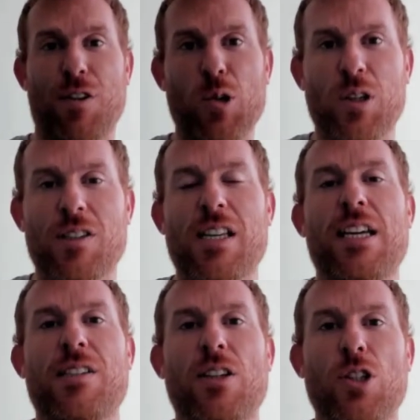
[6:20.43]
focused.
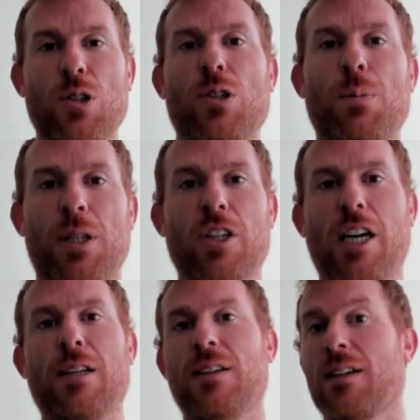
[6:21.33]
It's a Google
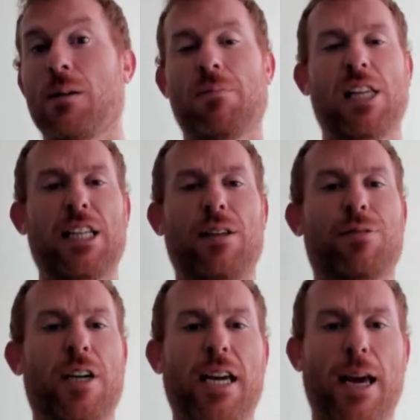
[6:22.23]
plugin, completely
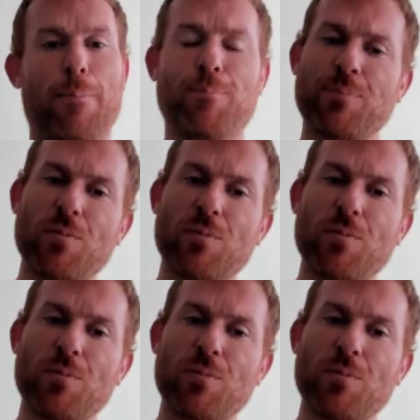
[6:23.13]
free again.